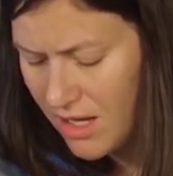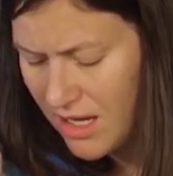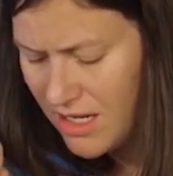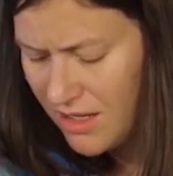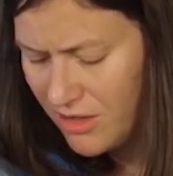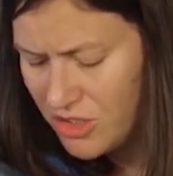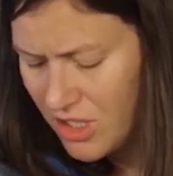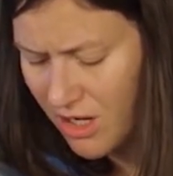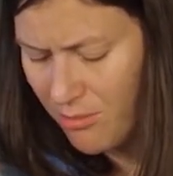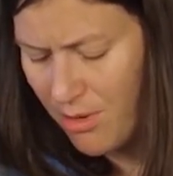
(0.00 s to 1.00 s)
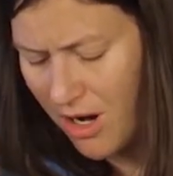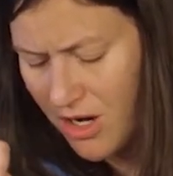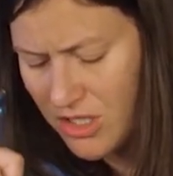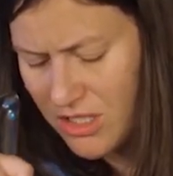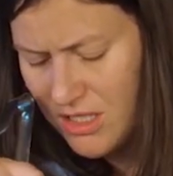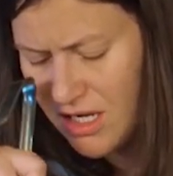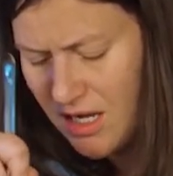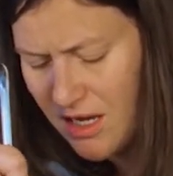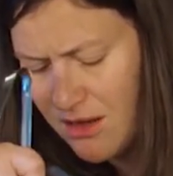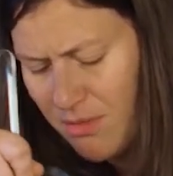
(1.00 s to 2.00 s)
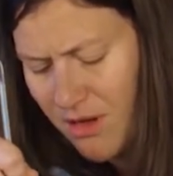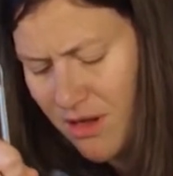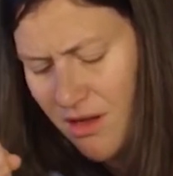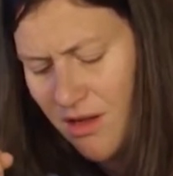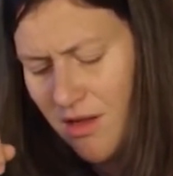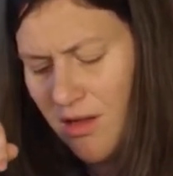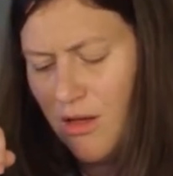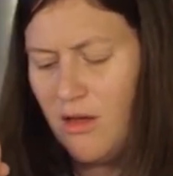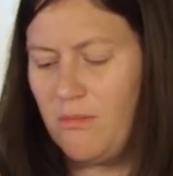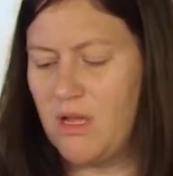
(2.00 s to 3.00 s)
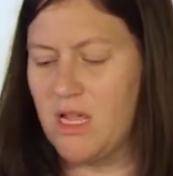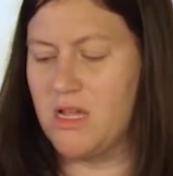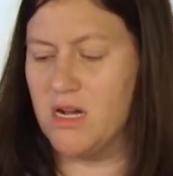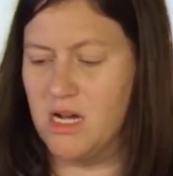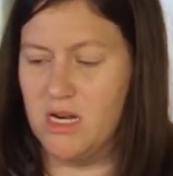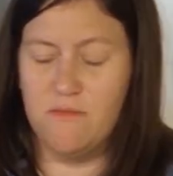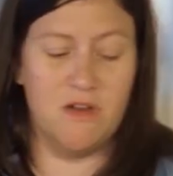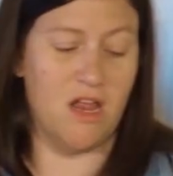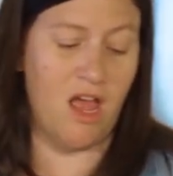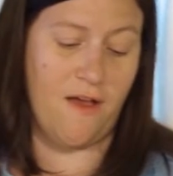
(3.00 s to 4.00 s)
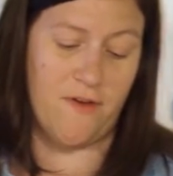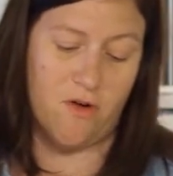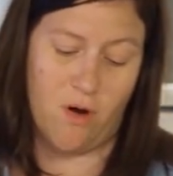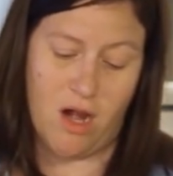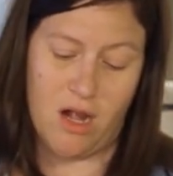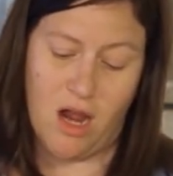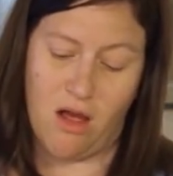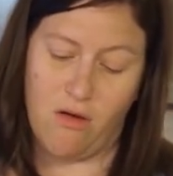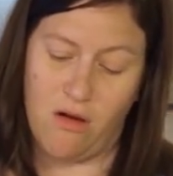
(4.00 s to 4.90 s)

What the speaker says: need a little chunk of parsnip. God, I'm in heaven right now.